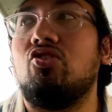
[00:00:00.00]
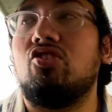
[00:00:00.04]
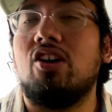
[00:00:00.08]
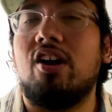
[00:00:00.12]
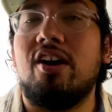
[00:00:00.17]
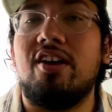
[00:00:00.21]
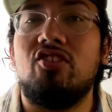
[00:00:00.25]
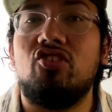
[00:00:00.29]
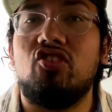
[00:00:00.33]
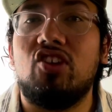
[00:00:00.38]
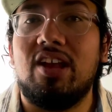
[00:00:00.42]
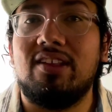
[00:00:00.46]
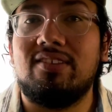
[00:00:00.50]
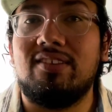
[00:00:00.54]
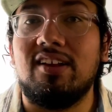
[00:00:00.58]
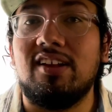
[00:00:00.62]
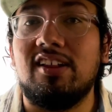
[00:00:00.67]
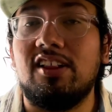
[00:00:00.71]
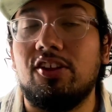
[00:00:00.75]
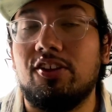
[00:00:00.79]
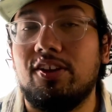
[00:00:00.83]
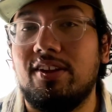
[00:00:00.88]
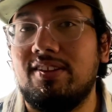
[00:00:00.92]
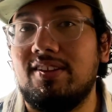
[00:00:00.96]
John Jansen
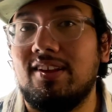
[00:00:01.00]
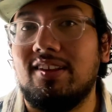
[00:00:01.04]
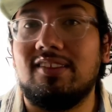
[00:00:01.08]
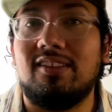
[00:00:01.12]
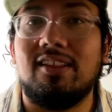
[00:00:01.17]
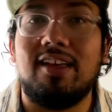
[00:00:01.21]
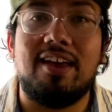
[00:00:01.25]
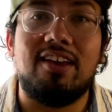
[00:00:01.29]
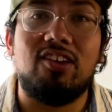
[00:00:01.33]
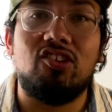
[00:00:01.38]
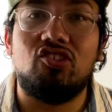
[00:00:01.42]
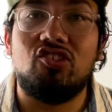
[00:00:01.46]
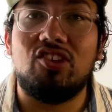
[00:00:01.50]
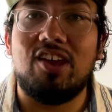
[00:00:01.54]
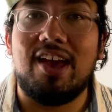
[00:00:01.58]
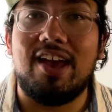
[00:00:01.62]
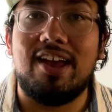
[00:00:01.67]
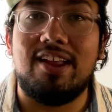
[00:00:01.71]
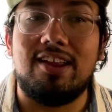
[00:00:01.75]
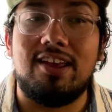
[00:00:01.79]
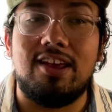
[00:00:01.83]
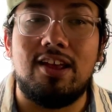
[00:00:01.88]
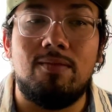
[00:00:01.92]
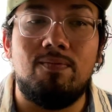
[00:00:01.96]
clearly dislikes
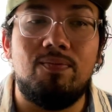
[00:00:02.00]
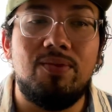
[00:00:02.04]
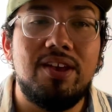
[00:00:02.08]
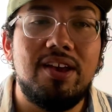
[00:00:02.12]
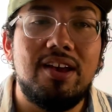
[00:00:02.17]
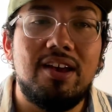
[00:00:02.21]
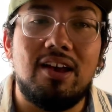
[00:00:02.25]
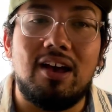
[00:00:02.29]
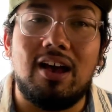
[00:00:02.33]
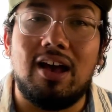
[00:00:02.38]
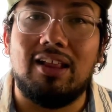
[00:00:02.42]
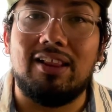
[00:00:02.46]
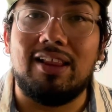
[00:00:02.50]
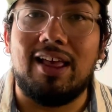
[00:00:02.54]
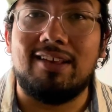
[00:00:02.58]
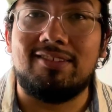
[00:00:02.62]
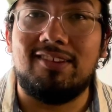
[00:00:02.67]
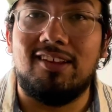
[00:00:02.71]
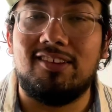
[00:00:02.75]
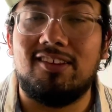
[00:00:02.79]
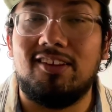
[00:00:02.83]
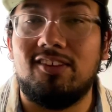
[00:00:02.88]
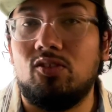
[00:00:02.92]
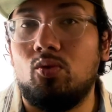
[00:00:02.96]
Shannon.
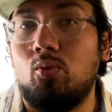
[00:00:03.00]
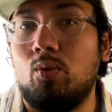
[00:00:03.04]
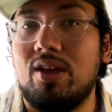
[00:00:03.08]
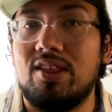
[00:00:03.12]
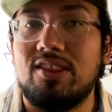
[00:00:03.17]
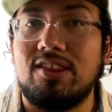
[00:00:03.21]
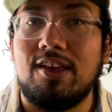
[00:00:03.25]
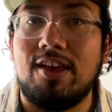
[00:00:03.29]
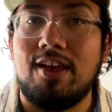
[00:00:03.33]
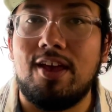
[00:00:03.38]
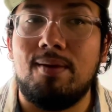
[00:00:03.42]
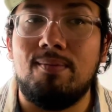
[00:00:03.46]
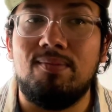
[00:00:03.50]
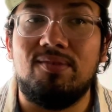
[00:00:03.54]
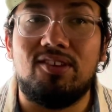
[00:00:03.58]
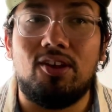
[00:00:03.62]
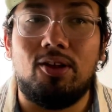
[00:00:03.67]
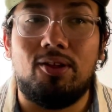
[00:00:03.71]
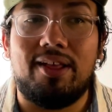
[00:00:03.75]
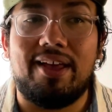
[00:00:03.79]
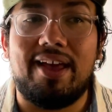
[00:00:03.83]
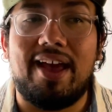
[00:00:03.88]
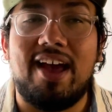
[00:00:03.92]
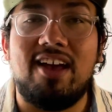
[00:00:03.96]
Alexis is with him. So,
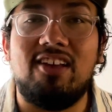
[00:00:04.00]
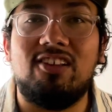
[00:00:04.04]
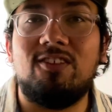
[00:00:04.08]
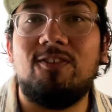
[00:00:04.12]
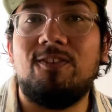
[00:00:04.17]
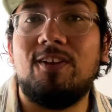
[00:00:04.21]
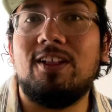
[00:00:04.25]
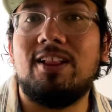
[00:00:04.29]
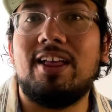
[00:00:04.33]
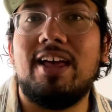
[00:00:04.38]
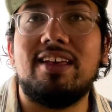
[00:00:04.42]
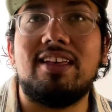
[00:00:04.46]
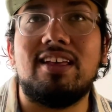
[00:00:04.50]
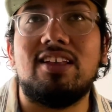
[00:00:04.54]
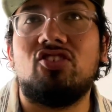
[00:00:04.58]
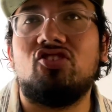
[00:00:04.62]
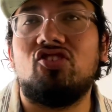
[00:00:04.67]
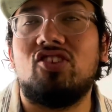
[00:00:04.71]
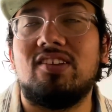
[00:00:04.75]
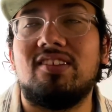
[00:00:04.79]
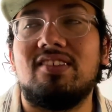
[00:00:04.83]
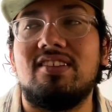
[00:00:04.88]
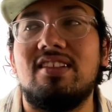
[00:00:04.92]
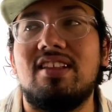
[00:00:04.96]
like, I just feel like it's
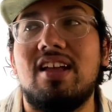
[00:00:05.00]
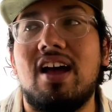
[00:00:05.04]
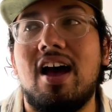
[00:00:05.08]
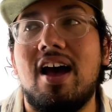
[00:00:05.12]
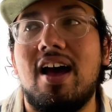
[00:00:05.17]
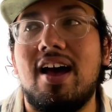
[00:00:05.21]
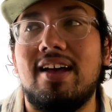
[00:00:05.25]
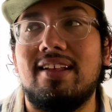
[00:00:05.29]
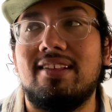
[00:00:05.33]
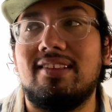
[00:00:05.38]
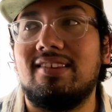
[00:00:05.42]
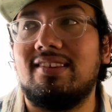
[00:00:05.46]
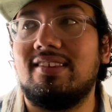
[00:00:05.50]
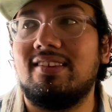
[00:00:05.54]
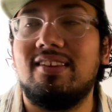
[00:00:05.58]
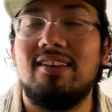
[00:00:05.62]
just not.